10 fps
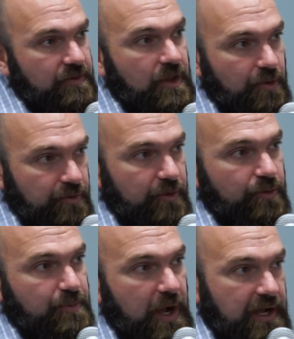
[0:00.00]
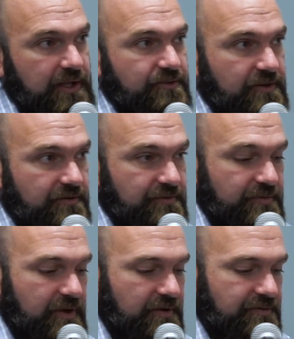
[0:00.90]
those pockets
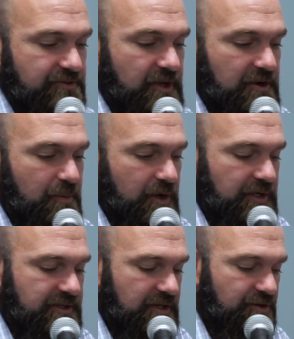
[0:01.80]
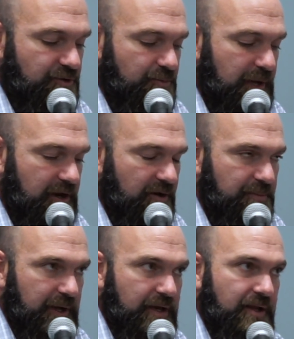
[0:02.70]
of the stock market tend to do better,
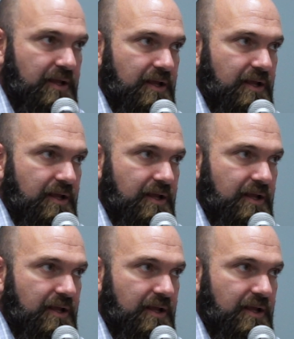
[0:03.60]
but